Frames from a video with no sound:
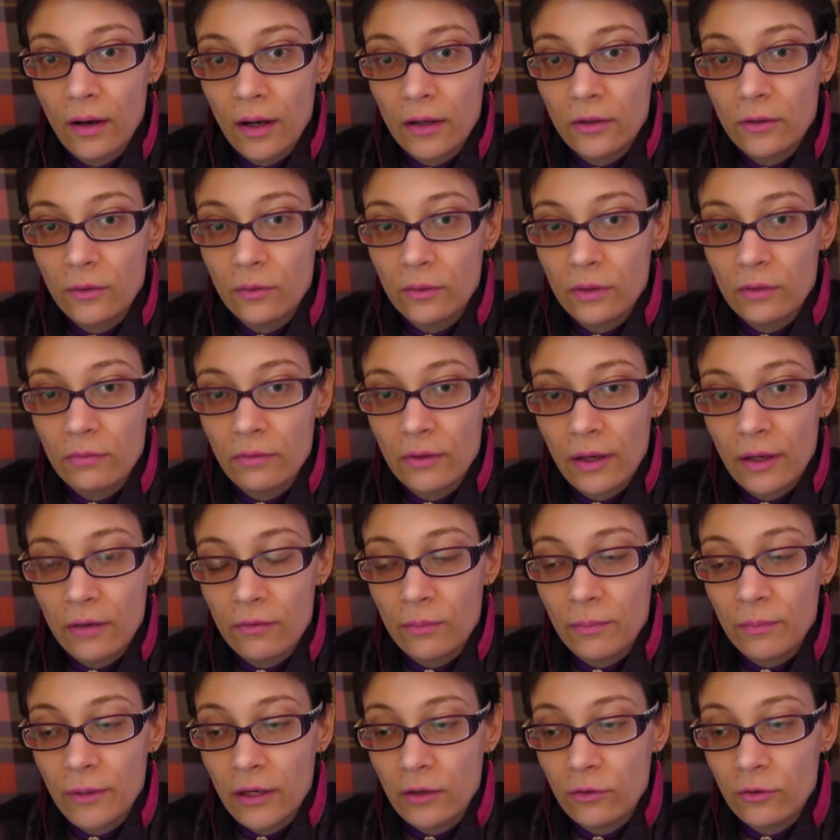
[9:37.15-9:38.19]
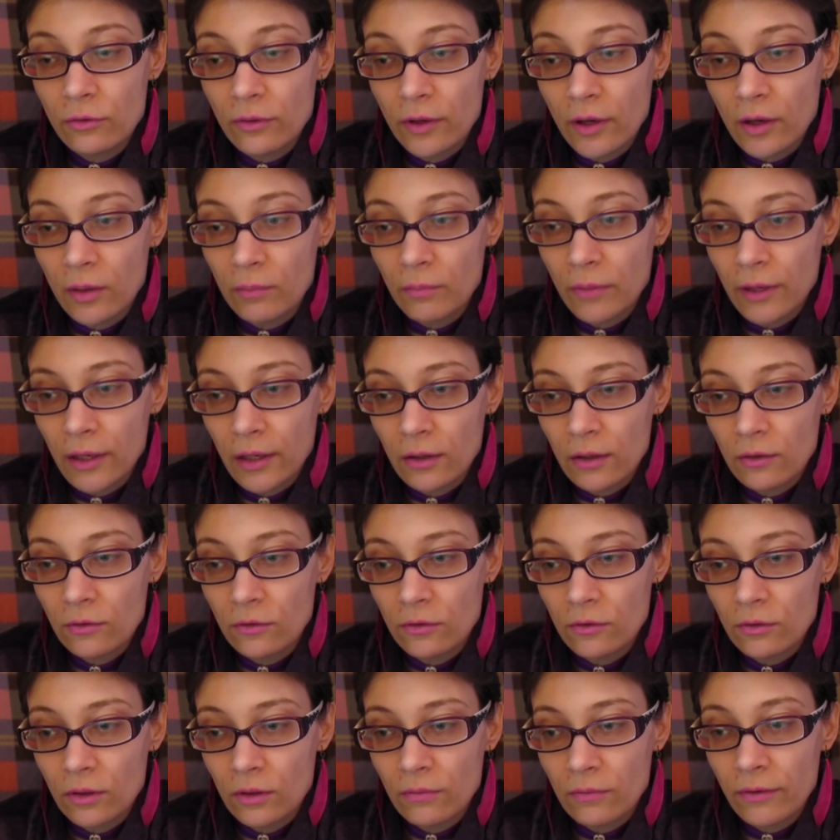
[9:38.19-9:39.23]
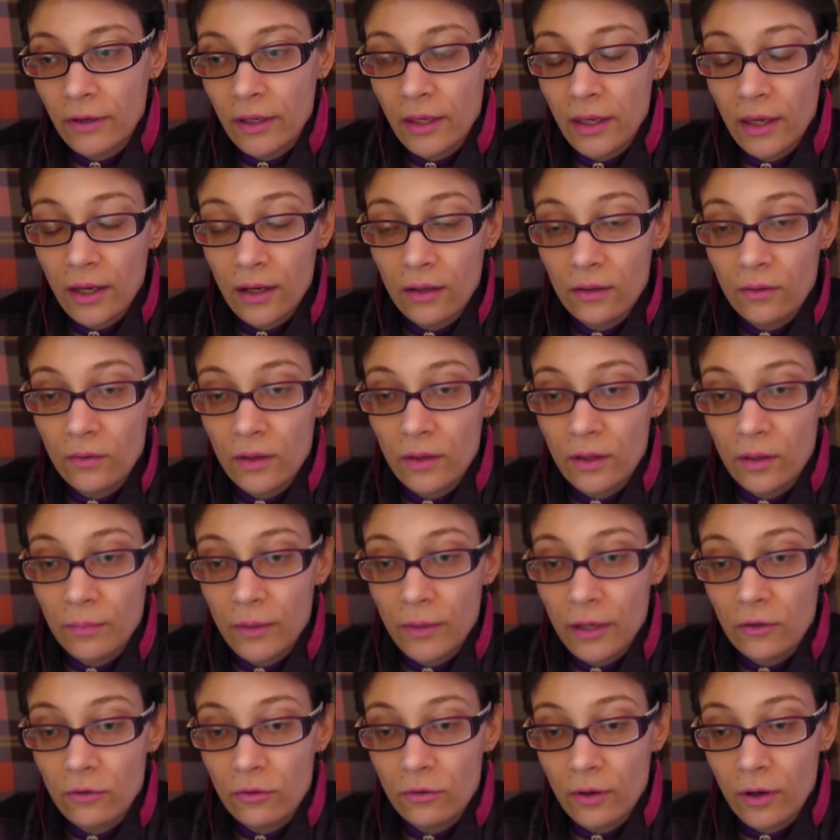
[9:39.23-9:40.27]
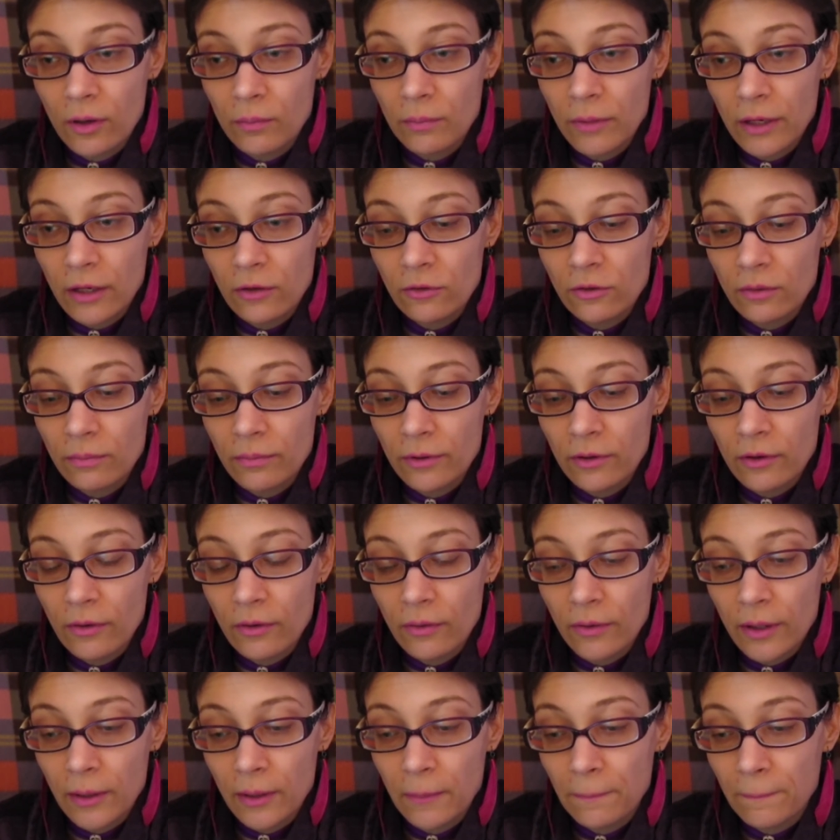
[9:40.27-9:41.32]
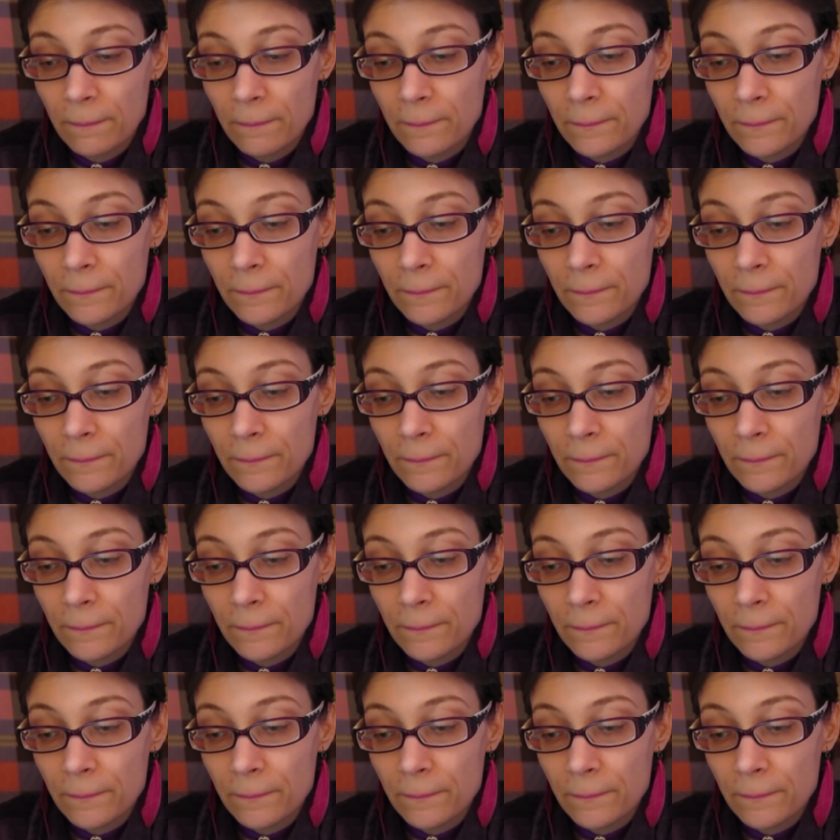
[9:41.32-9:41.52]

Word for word: I don't even have a Patreon page. If I can, I'll get a Patreon page up and going.